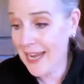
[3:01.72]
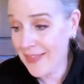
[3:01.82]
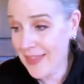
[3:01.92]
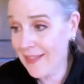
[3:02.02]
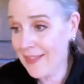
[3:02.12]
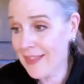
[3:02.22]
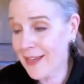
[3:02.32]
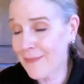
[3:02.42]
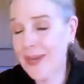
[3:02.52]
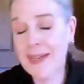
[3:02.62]
And then
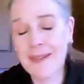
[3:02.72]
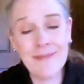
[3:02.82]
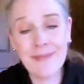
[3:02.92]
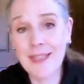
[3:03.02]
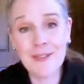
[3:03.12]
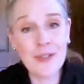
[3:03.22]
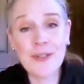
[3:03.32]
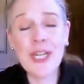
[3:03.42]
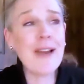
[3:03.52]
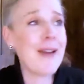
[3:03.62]
the, the,
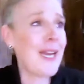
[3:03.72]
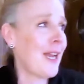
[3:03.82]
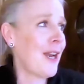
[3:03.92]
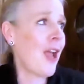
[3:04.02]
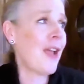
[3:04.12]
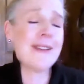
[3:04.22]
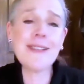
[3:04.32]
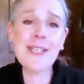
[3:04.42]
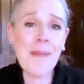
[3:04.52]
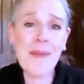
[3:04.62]
cherry on
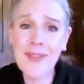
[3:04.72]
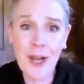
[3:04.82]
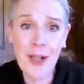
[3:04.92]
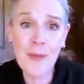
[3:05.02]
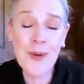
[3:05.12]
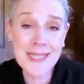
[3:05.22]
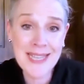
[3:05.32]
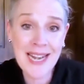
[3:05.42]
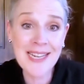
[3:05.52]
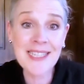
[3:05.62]
top of it all was that
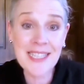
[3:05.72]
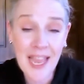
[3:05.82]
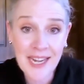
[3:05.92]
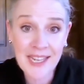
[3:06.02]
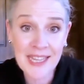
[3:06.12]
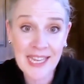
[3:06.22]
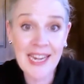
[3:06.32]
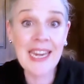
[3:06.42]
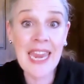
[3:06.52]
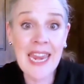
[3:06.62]
I
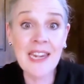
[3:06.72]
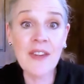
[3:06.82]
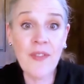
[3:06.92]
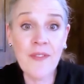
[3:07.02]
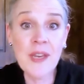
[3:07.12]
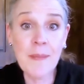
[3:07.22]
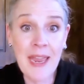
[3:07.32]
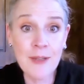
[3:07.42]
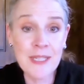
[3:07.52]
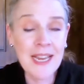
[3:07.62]
suddenly gained fifty
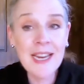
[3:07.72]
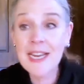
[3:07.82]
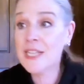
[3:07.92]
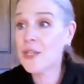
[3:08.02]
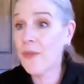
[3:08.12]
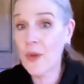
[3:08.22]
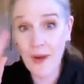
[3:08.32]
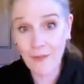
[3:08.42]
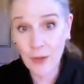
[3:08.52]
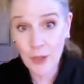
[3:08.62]
pounds. So if you
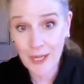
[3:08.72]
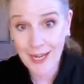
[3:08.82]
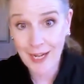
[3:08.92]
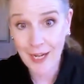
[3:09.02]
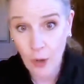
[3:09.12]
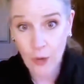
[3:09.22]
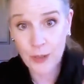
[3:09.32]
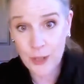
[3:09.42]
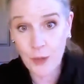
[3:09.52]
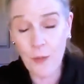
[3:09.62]
ever look at an
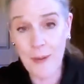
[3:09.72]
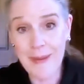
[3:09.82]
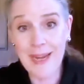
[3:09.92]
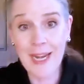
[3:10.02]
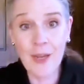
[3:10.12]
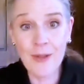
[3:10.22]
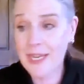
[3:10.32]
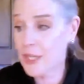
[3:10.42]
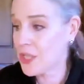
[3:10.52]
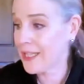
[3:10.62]
older woman and you
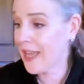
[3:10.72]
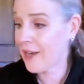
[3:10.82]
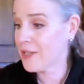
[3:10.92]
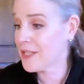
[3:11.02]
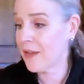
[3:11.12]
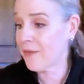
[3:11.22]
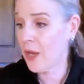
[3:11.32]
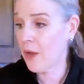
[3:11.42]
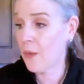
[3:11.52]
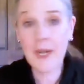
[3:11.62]
think she let herself
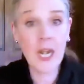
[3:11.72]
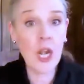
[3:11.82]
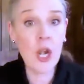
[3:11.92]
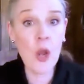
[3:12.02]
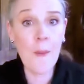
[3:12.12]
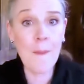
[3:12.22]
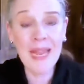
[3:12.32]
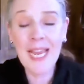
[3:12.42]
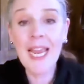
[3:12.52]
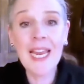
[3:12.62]
go, nope,
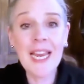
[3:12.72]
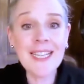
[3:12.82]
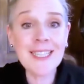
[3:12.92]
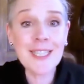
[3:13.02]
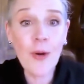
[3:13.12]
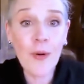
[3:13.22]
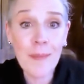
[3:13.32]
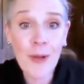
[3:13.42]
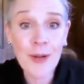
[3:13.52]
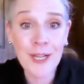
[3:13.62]
it's
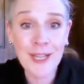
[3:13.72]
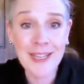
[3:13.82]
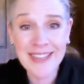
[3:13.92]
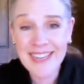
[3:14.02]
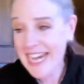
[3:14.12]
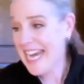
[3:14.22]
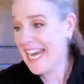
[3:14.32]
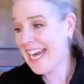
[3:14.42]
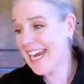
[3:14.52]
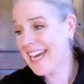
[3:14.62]
hormonal.
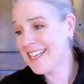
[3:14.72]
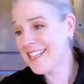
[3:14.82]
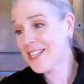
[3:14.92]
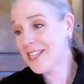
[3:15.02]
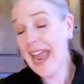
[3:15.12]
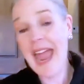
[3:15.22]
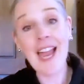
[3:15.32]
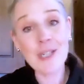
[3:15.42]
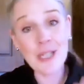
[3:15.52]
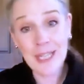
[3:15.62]
Mm-hmm. And
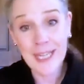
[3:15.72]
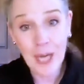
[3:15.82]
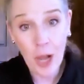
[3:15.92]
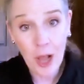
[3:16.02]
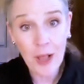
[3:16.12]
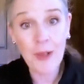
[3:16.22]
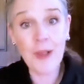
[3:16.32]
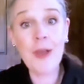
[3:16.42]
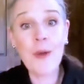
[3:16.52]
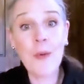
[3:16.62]
actually all
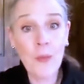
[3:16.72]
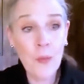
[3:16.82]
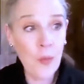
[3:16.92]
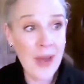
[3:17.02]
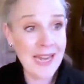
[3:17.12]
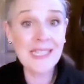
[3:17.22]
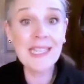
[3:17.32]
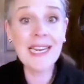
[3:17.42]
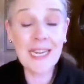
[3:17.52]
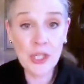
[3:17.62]
weight
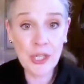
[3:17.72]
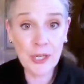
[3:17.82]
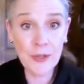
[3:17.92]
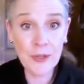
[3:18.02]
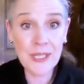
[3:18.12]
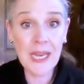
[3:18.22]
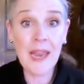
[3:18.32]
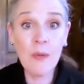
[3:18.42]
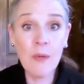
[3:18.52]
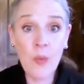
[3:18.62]
issues
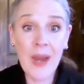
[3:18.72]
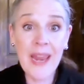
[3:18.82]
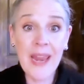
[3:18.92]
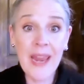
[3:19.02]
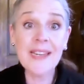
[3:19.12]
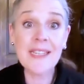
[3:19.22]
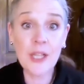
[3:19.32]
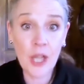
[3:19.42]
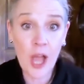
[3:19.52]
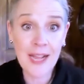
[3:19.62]
and weight
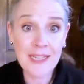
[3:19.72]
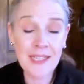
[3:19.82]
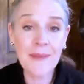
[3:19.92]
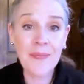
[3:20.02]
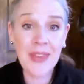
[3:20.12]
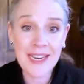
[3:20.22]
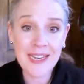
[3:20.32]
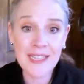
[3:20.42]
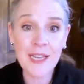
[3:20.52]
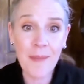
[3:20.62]
loss is
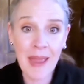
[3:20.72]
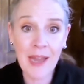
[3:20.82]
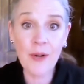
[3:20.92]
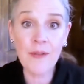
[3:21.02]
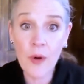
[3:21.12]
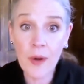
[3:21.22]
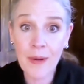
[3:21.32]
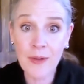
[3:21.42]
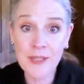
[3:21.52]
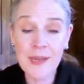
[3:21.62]
a matter of
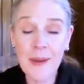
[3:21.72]
hormones,